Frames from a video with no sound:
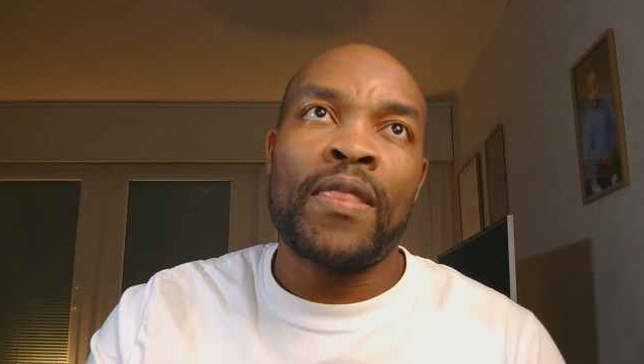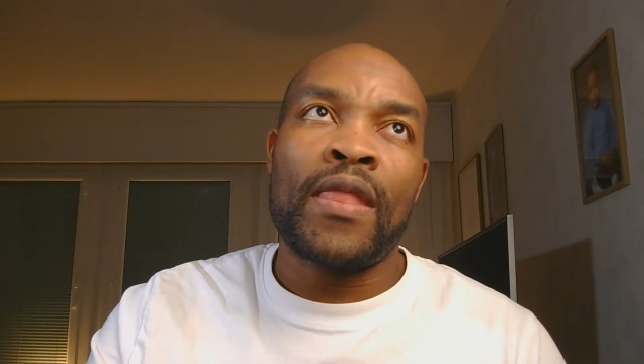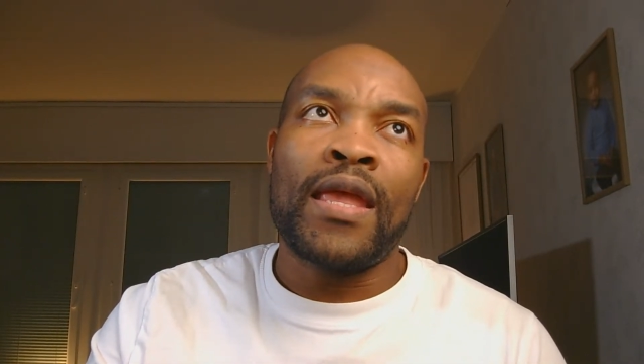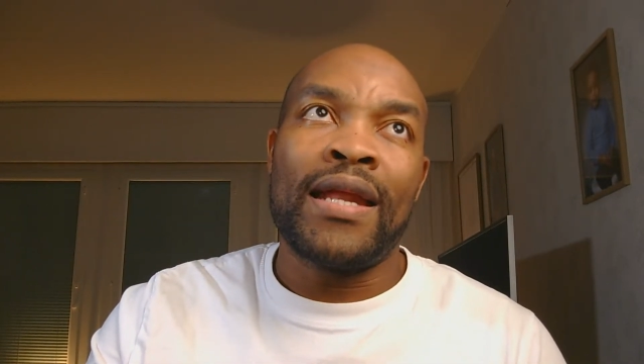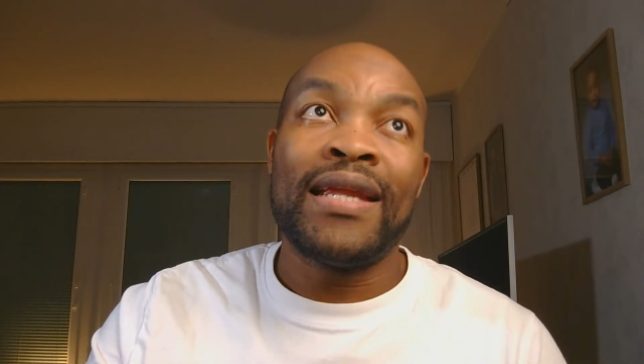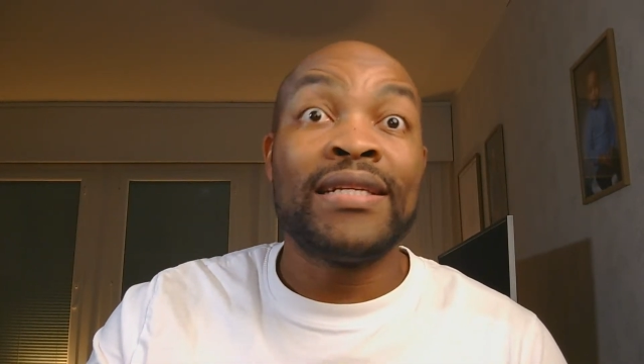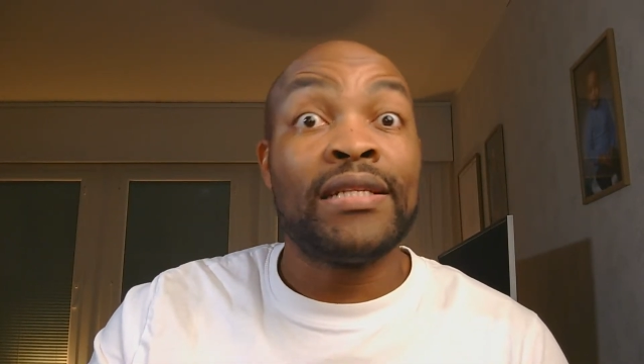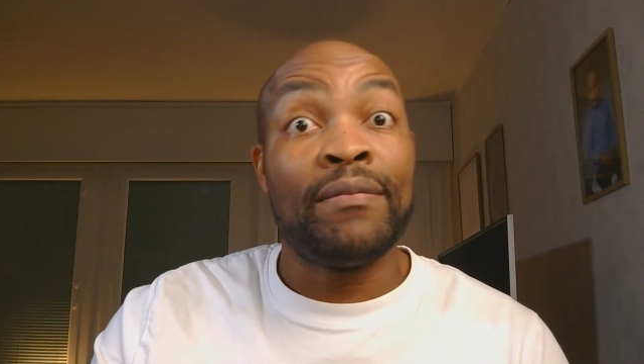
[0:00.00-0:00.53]

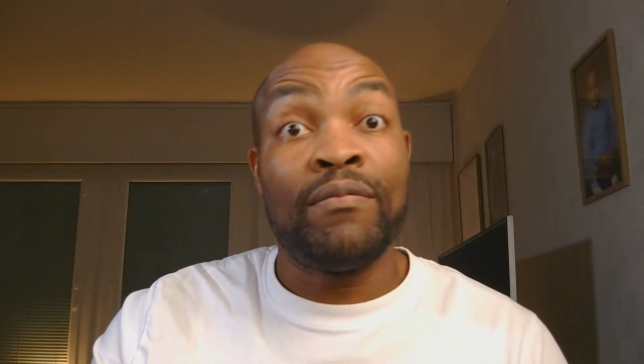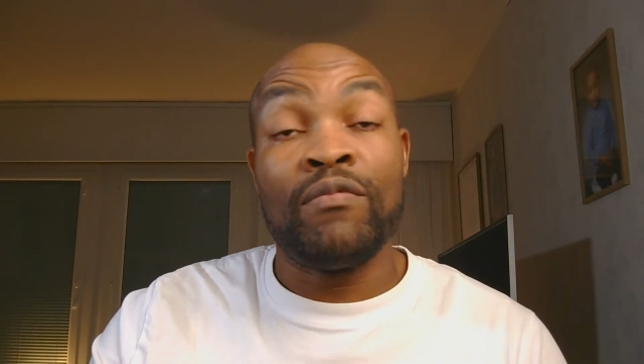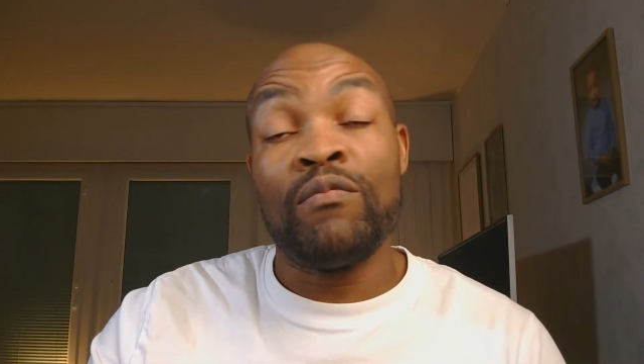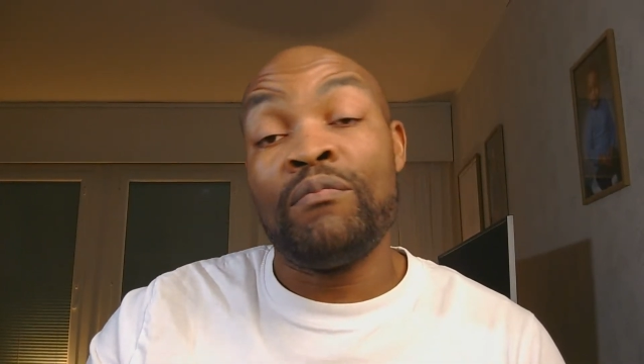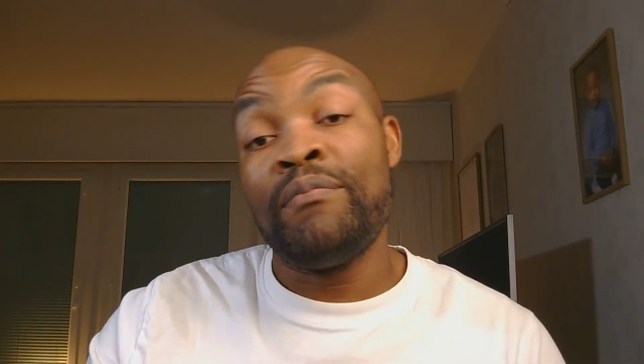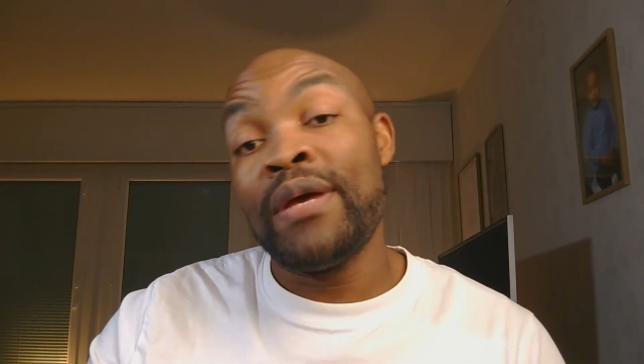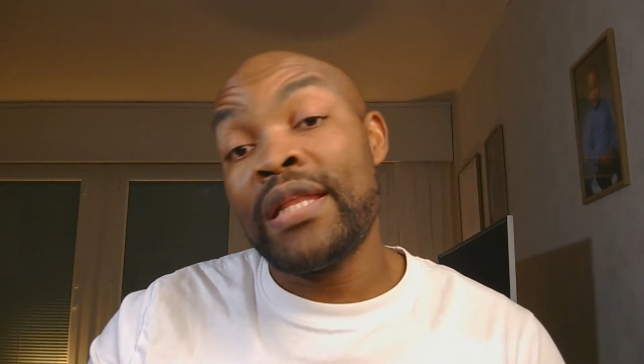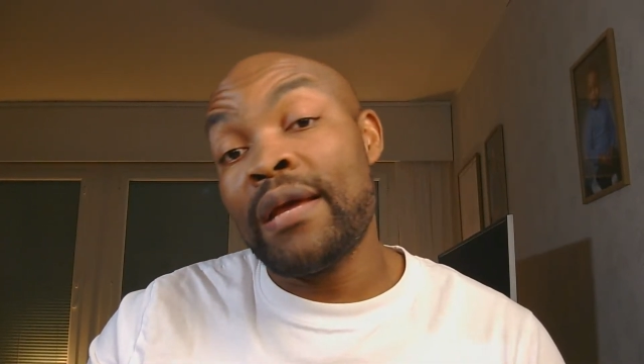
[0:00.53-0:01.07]
let's say,
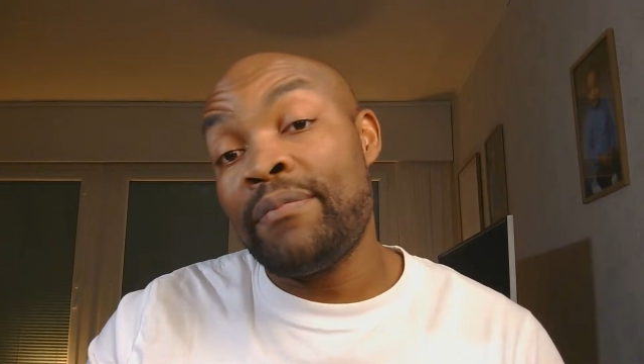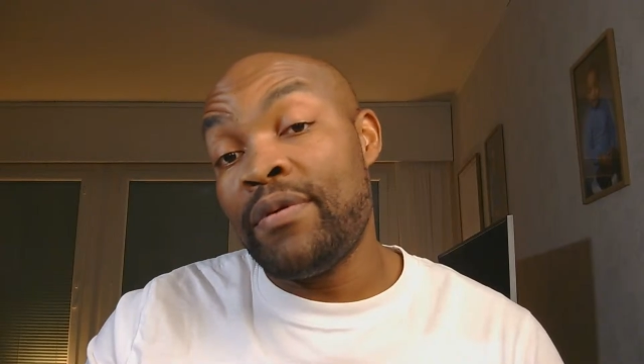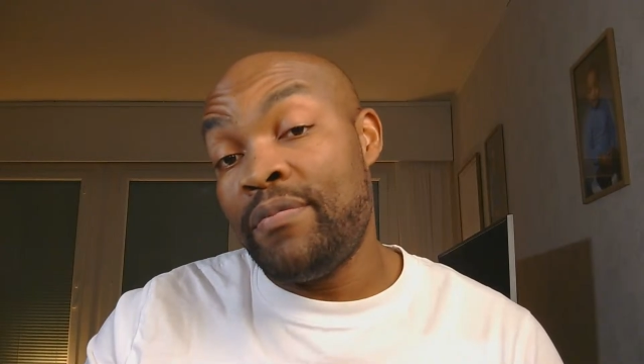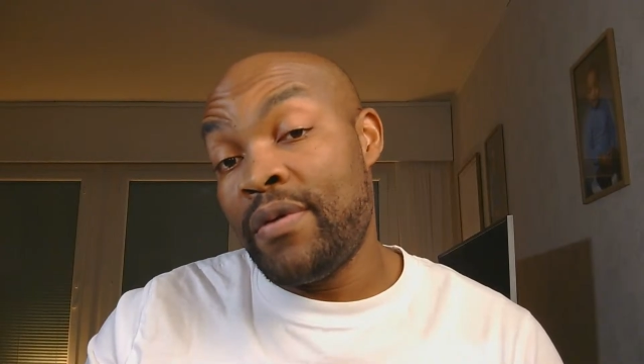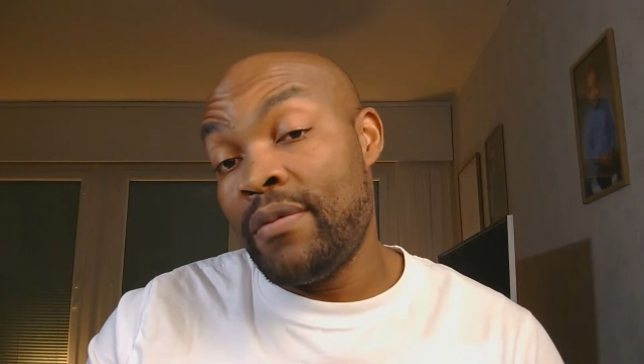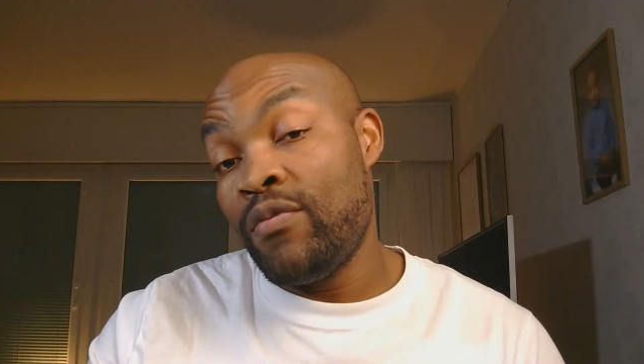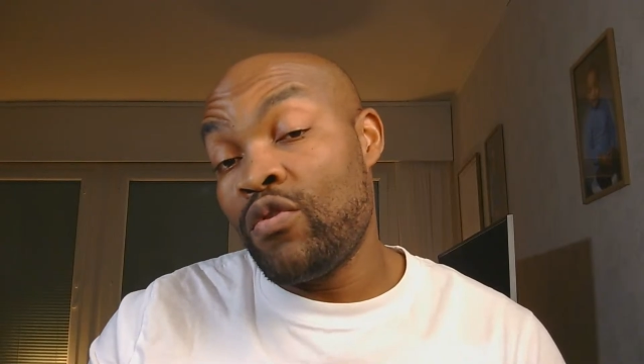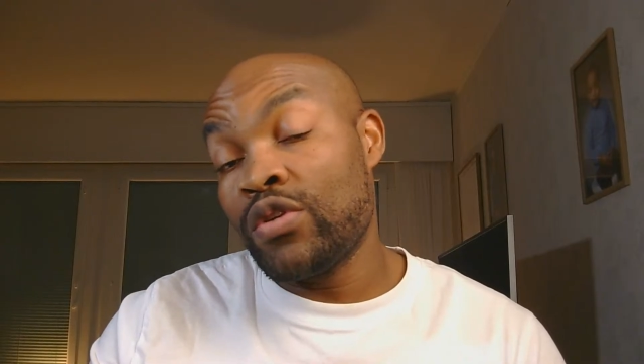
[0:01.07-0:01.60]
better
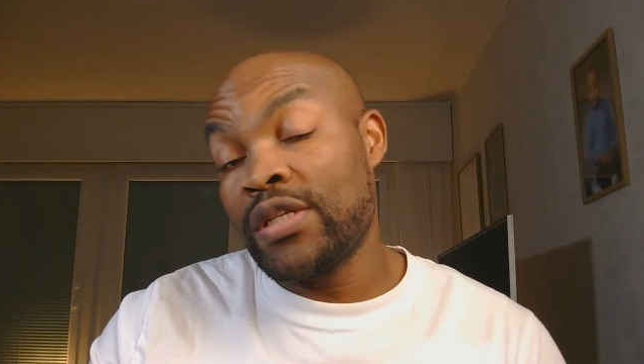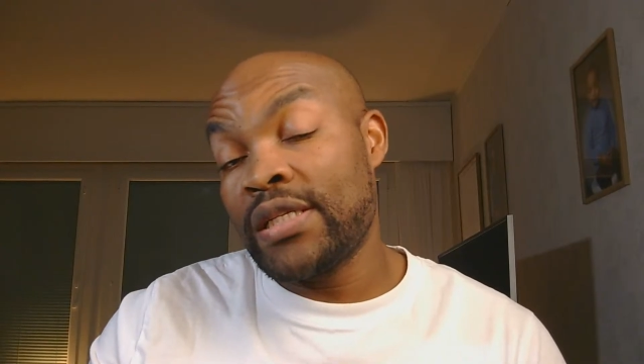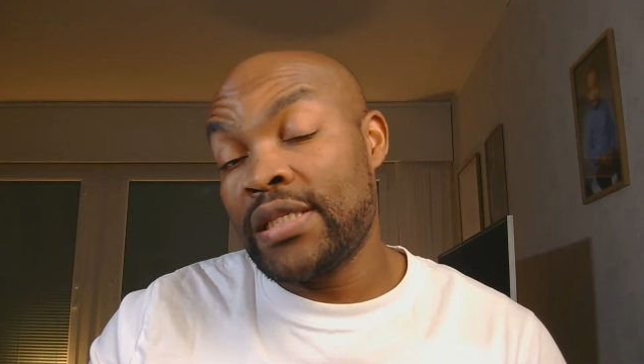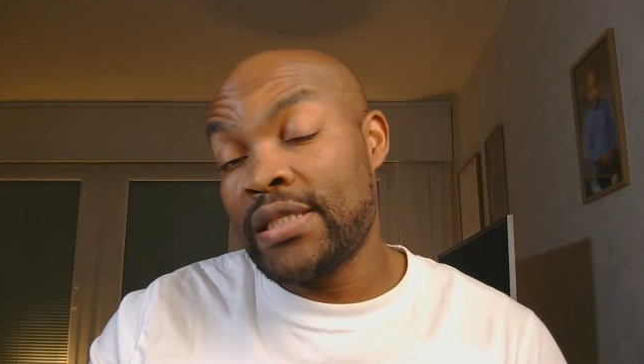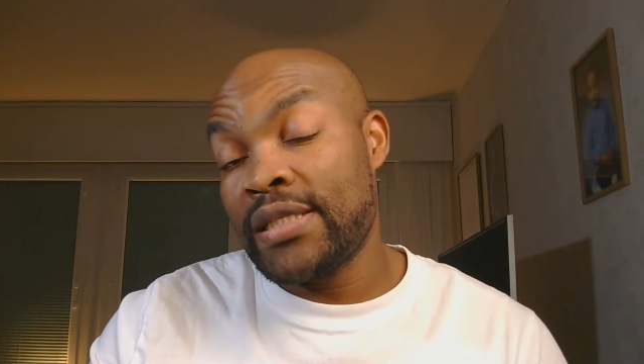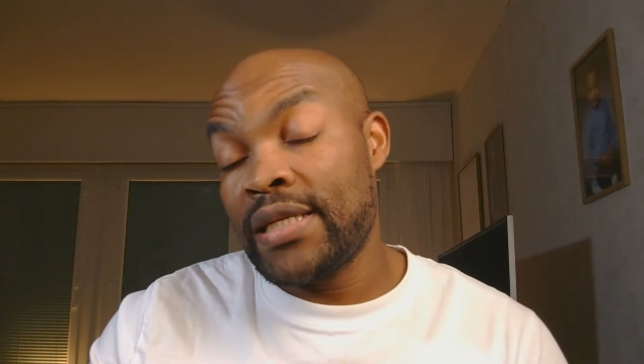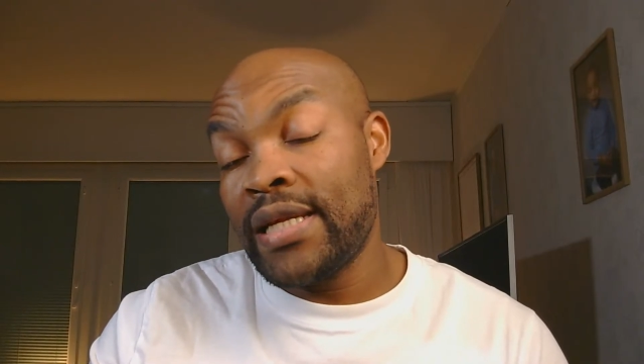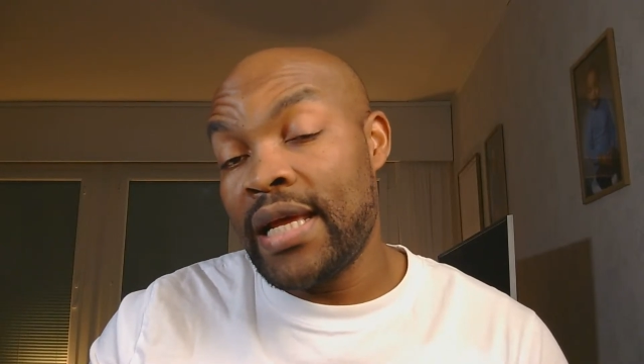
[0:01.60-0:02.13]
prepared, because as I
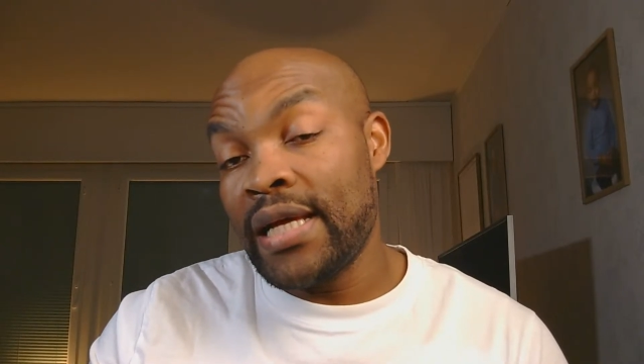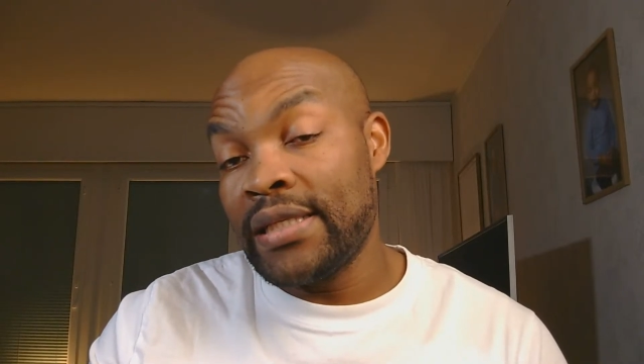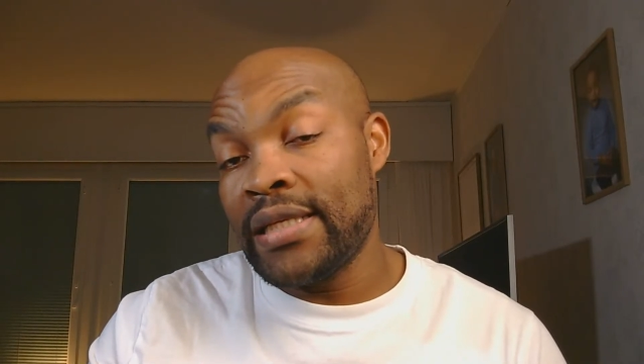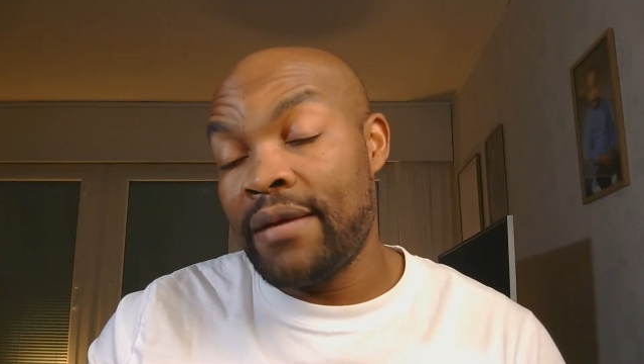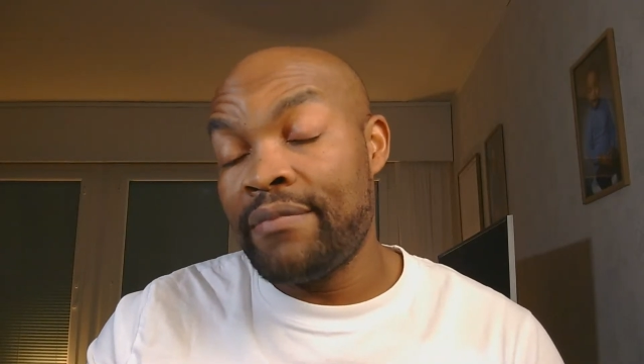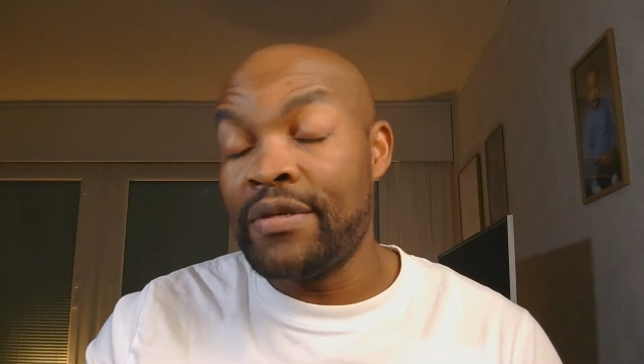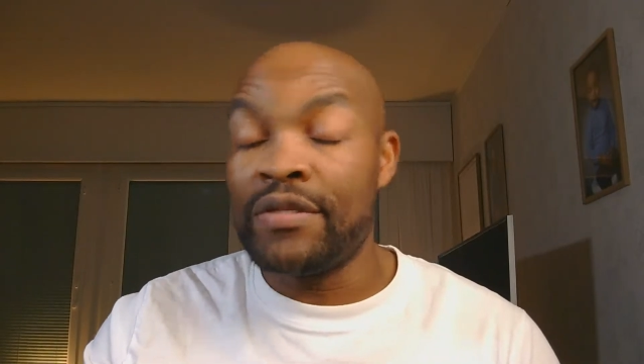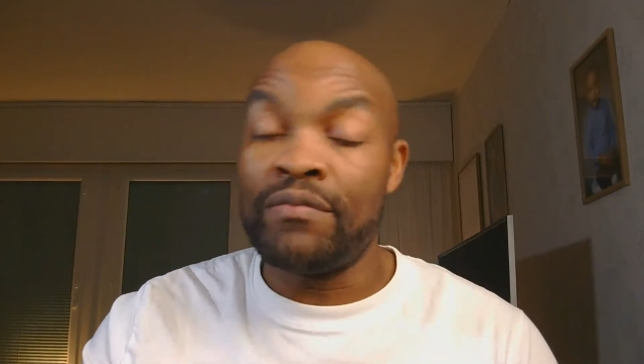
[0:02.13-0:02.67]
said, the
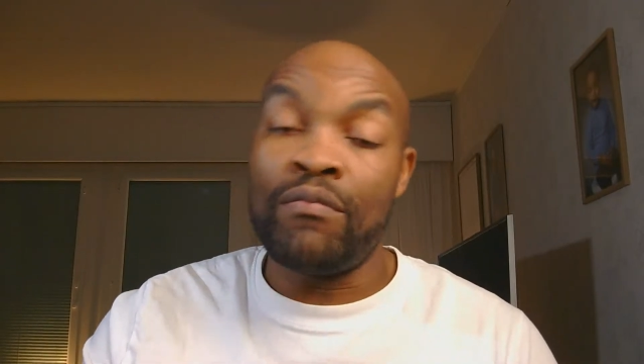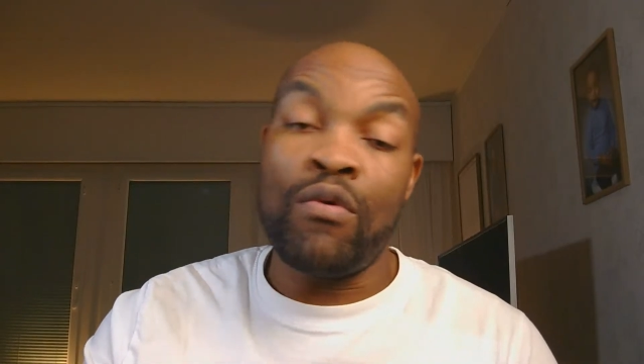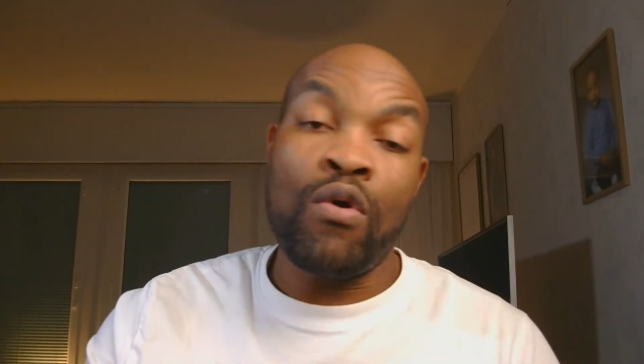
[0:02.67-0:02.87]
exam is